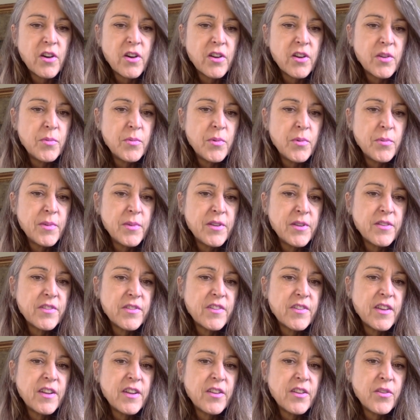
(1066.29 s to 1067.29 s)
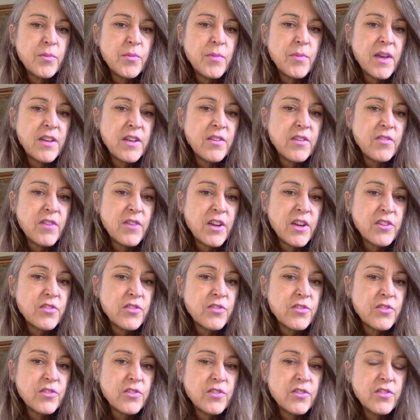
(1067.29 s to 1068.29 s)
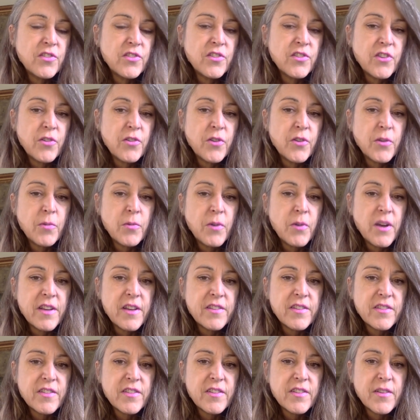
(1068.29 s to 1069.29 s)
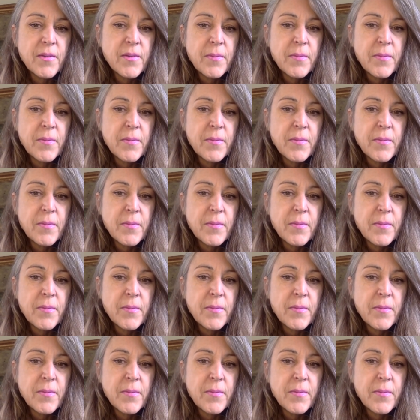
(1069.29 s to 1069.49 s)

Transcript: automobiles and other manufactured goods going west.